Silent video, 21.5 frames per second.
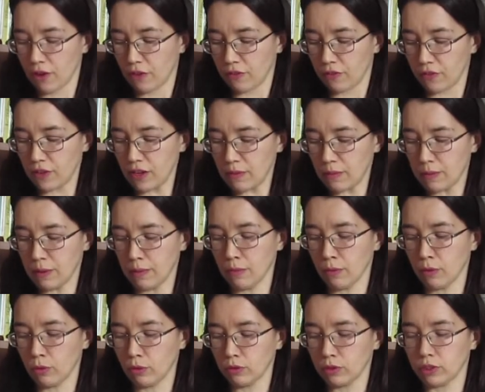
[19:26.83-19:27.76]
Phoebe
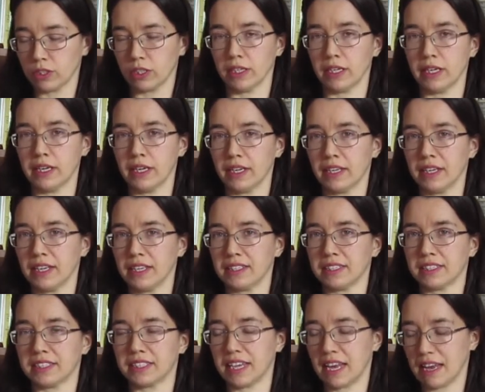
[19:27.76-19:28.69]
Maudsley and Anne
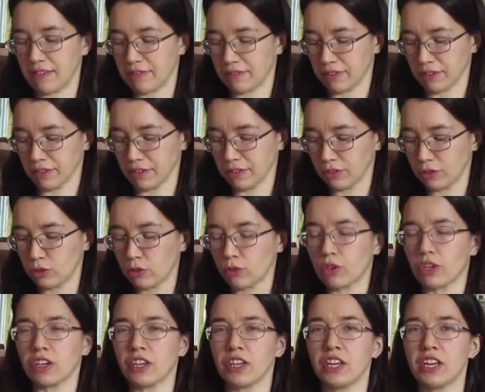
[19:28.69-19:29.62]
Sefton
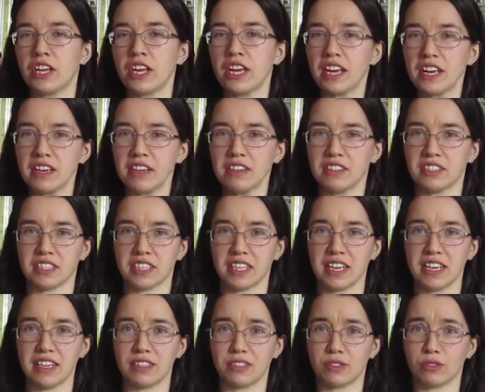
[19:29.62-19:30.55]
took years to
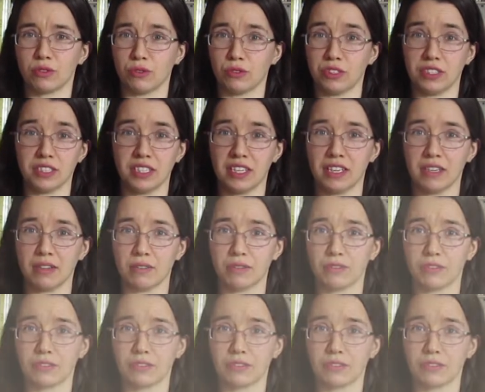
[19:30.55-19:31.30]
get sorted out.